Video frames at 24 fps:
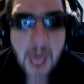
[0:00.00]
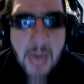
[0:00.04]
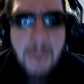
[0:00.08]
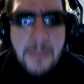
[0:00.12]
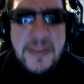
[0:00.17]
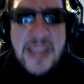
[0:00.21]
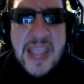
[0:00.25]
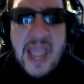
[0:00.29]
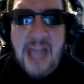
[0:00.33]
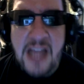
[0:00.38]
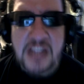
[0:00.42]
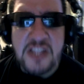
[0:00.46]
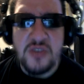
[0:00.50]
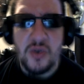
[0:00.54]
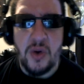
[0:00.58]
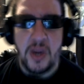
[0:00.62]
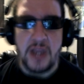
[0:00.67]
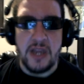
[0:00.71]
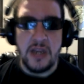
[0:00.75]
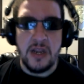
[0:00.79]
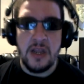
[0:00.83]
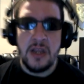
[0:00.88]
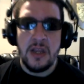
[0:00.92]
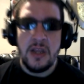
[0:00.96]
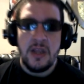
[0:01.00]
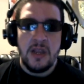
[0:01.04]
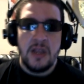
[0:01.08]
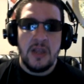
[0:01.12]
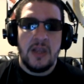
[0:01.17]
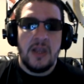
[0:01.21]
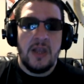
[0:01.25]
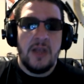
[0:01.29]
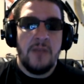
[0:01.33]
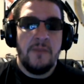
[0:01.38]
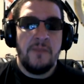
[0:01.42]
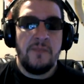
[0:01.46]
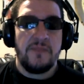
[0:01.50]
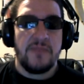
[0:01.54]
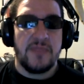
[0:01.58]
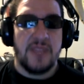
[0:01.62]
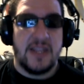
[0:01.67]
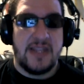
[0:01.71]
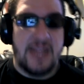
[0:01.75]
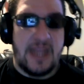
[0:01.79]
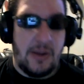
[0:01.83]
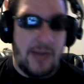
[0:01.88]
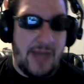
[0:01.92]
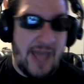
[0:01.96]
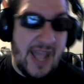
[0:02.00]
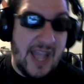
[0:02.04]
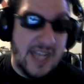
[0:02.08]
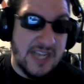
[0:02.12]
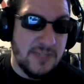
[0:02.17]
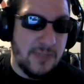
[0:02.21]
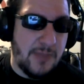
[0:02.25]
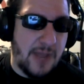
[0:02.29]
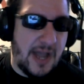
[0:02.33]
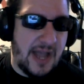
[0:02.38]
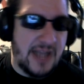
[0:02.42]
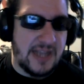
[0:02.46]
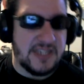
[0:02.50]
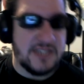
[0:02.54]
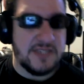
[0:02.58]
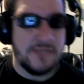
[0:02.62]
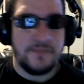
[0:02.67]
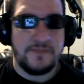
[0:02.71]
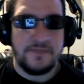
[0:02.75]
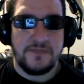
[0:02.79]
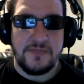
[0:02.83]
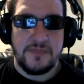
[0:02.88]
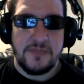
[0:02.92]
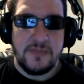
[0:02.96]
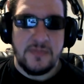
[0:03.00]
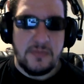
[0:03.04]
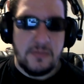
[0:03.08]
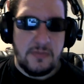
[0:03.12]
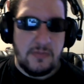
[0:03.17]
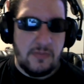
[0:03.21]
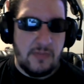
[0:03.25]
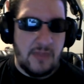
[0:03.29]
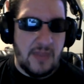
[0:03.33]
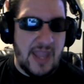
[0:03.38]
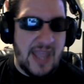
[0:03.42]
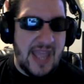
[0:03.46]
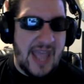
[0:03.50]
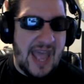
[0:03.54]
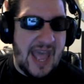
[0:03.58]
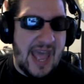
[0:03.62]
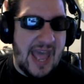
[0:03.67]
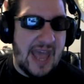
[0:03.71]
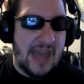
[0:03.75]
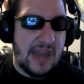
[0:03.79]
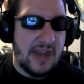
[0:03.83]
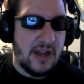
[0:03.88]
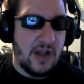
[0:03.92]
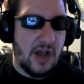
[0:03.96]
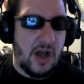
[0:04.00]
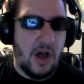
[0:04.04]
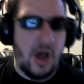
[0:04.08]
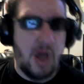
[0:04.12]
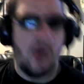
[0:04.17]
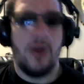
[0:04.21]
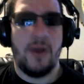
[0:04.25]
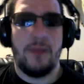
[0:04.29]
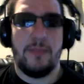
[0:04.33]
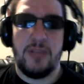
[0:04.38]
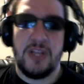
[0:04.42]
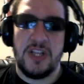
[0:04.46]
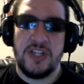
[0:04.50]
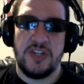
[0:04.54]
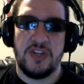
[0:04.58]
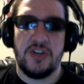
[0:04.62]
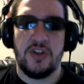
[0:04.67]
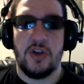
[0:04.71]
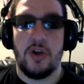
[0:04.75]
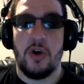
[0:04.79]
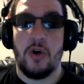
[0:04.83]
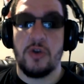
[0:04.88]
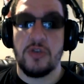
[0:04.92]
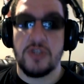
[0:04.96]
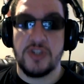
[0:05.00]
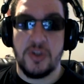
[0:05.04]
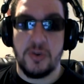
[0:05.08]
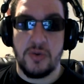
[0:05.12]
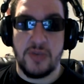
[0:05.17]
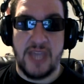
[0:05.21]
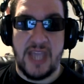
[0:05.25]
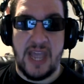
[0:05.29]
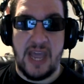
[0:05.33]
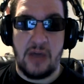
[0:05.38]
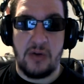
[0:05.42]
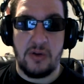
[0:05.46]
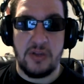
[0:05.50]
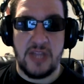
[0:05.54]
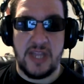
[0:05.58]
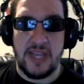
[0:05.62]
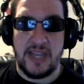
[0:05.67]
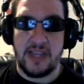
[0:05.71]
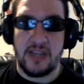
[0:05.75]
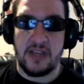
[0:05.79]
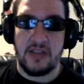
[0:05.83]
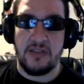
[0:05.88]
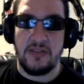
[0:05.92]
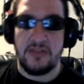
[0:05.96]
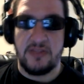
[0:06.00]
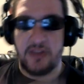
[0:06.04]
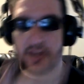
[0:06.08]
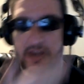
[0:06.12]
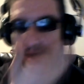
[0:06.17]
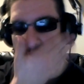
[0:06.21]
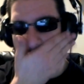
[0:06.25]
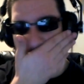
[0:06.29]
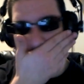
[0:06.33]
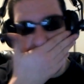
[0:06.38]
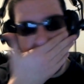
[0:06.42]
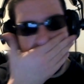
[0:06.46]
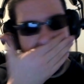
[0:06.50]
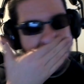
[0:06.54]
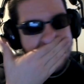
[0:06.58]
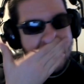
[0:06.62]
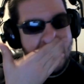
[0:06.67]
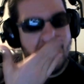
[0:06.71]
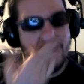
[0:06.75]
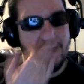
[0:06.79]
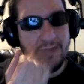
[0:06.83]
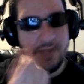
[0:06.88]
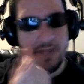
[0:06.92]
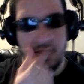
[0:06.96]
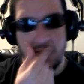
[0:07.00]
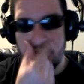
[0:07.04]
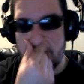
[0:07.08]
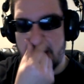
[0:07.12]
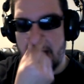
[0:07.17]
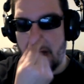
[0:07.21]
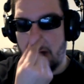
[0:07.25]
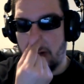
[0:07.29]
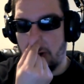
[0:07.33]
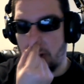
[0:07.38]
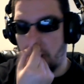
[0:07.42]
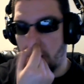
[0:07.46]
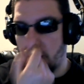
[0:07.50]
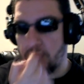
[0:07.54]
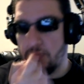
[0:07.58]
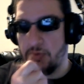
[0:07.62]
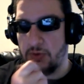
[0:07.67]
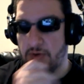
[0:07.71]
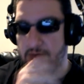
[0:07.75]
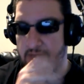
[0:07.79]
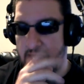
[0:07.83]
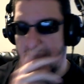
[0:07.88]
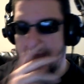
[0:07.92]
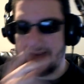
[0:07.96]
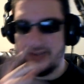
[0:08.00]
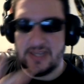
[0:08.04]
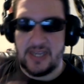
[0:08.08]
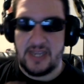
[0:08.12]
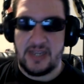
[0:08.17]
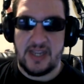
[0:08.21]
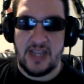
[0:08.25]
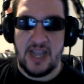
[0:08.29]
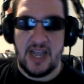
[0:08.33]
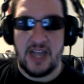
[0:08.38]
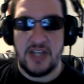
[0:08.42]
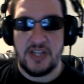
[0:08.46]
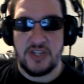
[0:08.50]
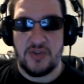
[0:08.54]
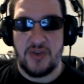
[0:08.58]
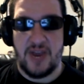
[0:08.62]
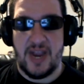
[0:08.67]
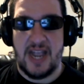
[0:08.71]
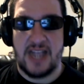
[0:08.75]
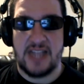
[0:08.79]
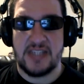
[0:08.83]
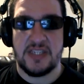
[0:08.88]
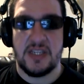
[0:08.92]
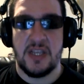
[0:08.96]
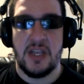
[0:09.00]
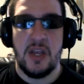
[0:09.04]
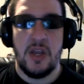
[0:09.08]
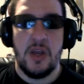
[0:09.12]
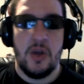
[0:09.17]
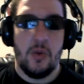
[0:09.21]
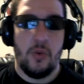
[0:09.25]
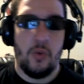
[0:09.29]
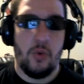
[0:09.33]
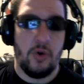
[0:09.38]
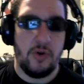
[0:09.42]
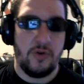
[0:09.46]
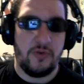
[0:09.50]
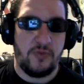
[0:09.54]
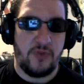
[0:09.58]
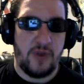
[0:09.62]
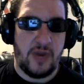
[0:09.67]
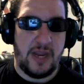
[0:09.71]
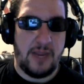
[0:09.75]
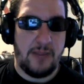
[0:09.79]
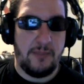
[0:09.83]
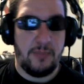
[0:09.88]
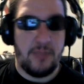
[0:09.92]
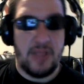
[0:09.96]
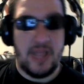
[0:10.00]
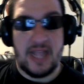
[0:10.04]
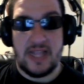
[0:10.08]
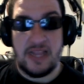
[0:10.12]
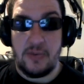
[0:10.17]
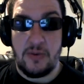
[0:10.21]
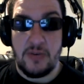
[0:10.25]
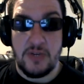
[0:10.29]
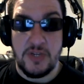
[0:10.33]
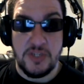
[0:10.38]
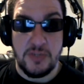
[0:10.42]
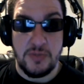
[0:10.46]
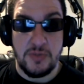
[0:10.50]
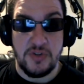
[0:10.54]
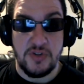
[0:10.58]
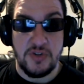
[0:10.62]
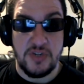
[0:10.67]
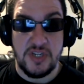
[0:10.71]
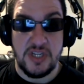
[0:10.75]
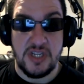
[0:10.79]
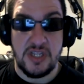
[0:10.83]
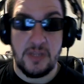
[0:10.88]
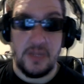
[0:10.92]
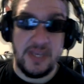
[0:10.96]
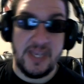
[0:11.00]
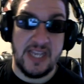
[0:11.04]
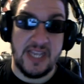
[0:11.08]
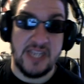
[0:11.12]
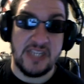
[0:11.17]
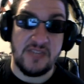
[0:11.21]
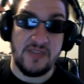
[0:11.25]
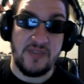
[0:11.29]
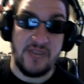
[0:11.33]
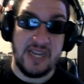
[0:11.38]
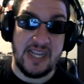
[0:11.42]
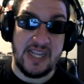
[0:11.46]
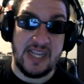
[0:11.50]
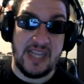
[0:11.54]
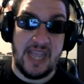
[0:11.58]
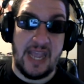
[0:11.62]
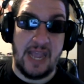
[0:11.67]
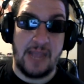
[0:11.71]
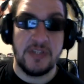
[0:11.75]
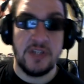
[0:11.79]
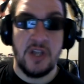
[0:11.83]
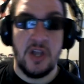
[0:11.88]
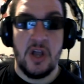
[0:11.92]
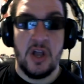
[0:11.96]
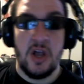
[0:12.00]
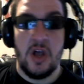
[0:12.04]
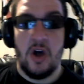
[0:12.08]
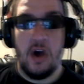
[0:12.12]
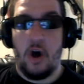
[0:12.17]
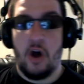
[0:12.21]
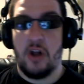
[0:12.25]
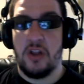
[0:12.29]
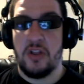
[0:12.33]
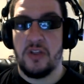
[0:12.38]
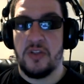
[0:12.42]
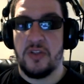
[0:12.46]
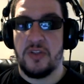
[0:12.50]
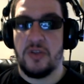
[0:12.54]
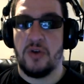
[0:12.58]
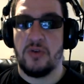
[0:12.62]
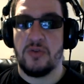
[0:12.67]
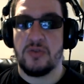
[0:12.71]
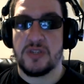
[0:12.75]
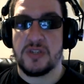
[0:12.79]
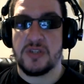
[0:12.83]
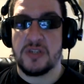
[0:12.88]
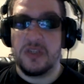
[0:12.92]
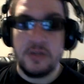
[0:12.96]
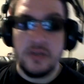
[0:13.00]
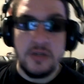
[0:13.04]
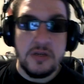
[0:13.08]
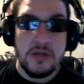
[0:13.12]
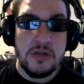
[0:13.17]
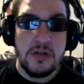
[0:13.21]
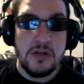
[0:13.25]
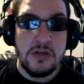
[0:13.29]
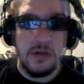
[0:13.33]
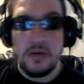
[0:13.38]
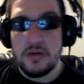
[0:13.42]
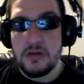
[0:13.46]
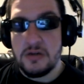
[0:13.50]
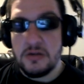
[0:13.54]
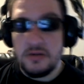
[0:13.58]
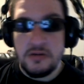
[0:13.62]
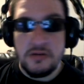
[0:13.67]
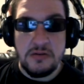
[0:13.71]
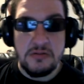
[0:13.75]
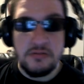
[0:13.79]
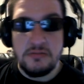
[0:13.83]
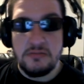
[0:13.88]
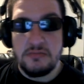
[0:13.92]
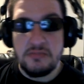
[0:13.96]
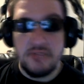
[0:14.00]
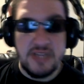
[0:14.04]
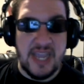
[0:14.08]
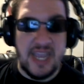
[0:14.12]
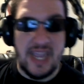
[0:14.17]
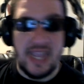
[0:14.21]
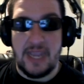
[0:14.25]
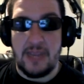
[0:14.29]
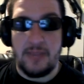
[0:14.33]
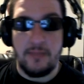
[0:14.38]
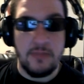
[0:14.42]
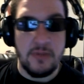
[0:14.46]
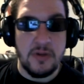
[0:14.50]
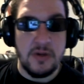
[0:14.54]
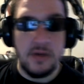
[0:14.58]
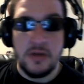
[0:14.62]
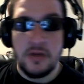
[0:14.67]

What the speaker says: Yeah, it's alright. Now, Xbox had, and plus you could also count like the downloadable games like Contrast, Warframe, Blacklight Retribution, the PS Vita games. All of those have